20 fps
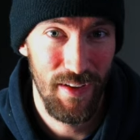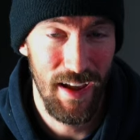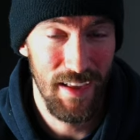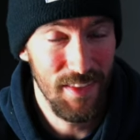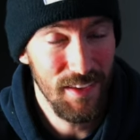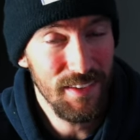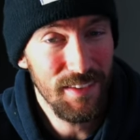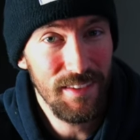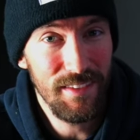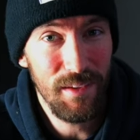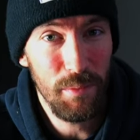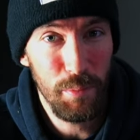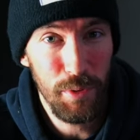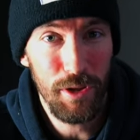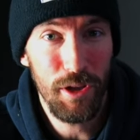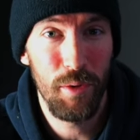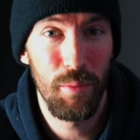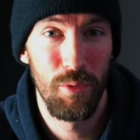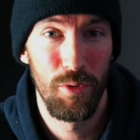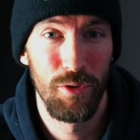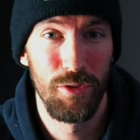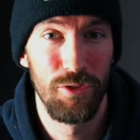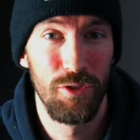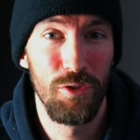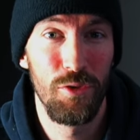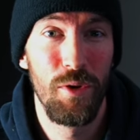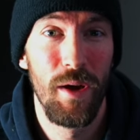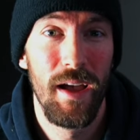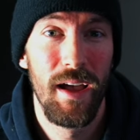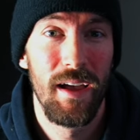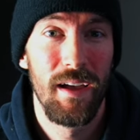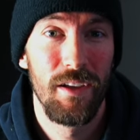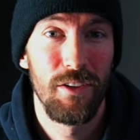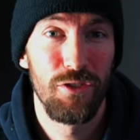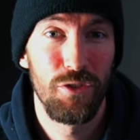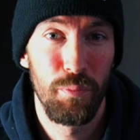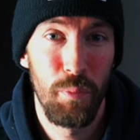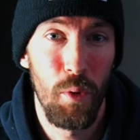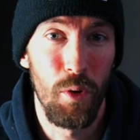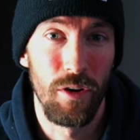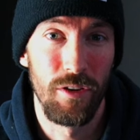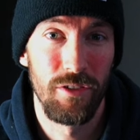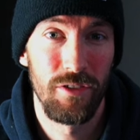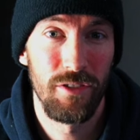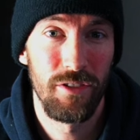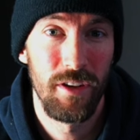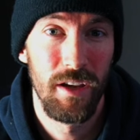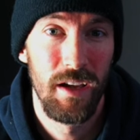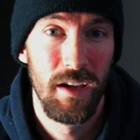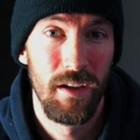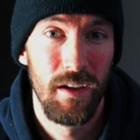And this is applicable to sports.